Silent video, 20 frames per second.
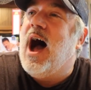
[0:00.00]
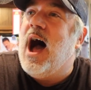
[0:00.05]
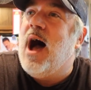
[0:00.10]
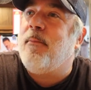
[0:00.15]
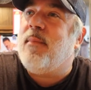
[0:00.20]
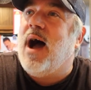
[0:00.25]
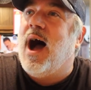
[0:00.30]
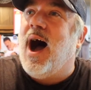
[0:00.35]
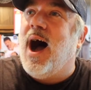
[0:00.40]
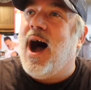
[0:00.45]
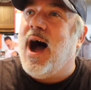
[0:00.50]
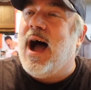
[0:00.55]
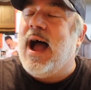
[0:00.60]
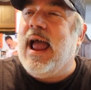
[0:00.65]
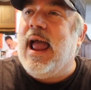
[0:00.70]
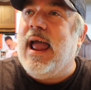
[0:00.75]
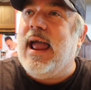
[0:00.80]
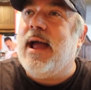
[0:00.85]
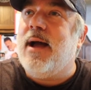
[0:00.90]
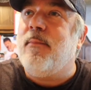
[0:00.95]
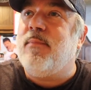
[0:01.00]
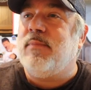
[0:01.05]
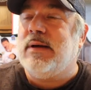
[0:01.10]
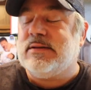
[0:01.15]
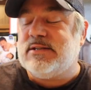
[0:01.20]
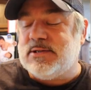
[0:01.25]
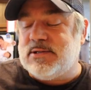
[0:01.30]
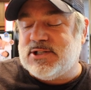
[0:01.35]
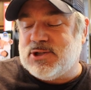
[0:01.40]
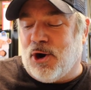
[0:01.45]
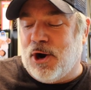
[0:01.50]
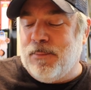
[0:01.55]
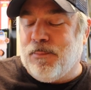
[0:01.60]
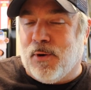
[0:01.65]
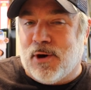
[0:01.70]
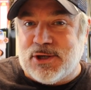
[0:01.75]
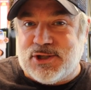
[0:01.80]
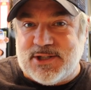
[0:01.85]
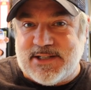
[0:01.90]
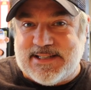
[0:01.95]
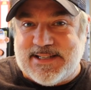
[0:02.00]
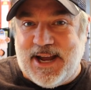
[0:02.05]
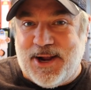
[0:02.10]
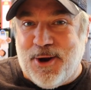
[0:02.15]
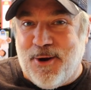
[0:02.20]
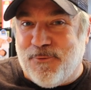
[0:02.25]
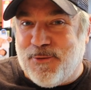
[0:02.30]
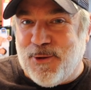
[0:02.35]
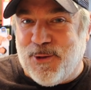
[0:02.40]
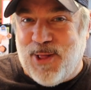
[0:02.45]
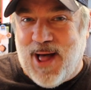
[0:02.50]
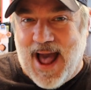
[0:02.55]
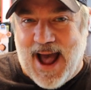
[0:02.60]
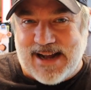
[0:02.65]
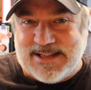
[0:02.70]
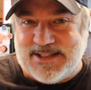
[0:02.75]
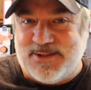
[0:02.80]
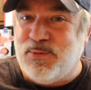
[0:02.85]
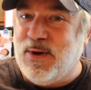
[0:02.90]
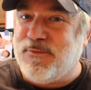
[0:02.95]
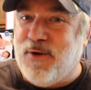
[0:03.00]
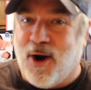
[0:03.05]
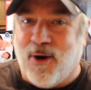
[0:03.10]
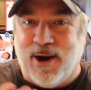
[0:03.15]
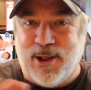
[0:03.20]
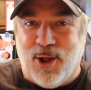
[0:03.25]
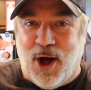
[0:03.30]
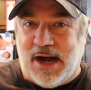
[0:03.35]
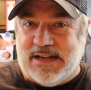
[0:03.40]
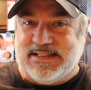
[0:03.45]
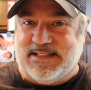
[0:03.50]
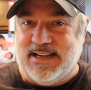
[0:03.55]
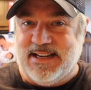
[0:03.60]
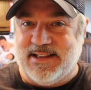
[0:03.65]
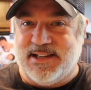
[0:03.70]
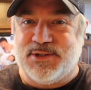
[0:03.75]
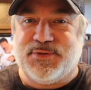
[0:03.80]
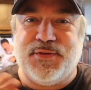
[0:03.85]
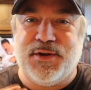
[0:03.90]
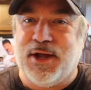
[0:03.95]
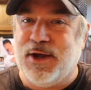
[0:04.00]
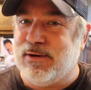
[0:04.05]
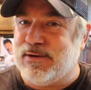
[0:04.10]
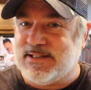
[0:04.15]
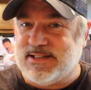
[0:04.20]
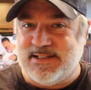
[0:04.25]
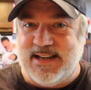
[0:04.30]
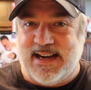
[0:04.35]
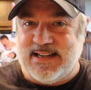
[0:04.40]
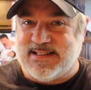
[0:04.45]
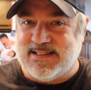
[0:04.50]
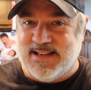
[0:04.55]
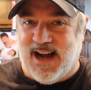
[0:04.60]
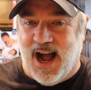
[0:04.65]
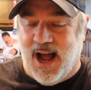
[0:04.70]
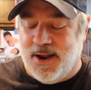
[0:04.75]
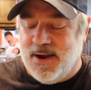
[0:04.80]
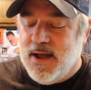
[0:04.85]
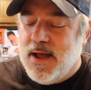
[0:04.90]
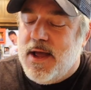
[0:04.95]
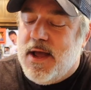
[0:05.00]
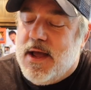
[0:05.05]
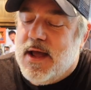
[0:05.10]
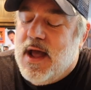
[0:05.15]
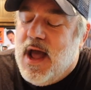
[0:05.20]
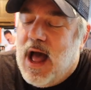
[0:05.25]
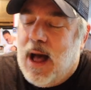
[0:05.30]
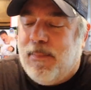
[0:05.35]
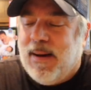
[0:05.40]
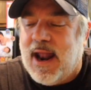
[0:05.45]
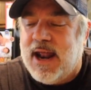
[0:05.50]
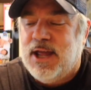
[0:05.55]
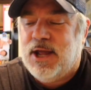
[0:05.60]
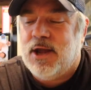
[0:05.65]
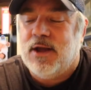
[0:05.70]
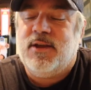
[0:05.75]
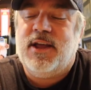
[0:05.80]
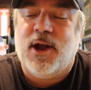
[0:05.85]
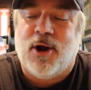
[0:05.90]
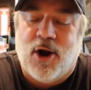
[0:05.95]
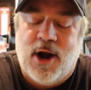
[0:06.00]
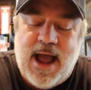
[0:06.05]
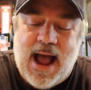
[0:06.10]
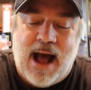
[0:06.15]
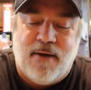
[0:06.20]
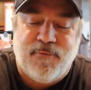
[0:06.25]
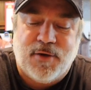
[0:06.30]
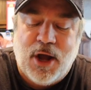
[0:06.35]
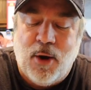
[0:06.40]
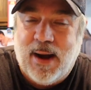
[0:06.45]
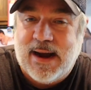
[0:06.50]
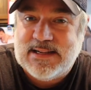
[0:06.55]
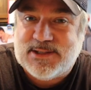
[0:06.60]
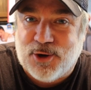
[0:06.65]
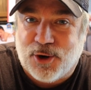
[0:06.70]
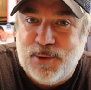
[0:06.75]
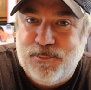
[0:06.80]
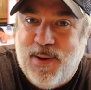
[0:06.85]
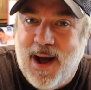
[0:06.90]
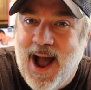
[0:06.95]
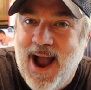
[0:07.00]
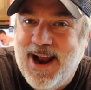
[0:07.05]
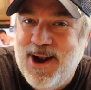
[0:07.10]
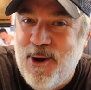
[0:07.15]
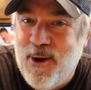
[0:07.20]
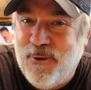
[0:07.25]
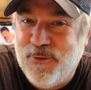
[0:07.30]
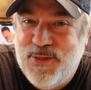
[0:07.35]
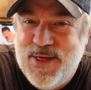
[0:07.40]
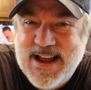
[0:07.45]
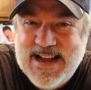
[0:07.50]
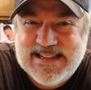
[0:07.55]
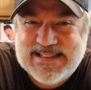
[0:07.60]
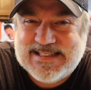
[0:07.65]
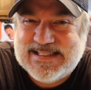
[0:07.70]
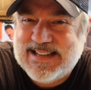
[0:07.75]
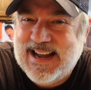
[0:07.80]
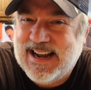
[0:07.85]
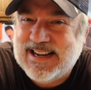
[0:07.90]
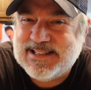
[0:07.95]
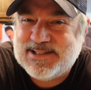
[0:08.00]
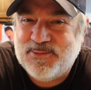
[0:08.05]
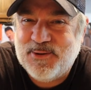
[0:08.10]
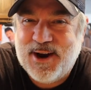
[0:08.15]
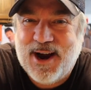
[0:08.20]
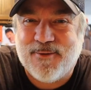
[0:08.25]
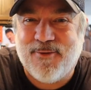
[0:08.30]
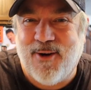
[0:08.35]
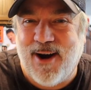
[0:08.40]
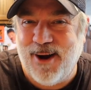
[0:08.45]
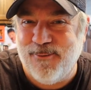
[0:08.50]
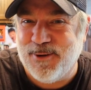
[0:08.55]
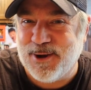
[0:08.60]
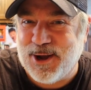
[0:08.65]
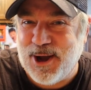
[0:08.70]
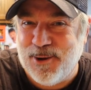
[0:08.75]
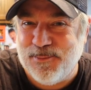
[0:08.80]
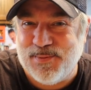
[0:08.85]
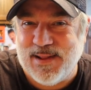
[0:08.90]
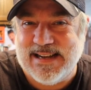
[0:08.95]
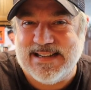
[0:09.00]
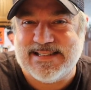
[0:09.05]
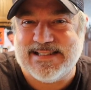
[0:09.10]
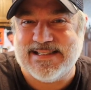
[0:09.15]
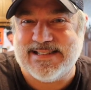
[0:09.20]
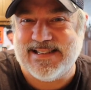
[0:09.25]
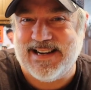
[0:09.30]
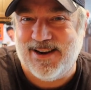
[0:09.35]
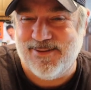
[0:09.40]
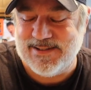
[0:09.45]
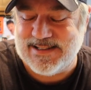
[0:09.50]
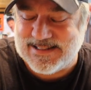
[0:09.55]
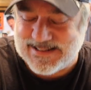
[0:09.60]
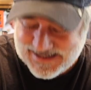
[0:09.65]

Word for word: I started purchasing over the last, we've already lost it. This video is, it's done. About a year and a half ago, I started buying all these things whenever I would go places and I would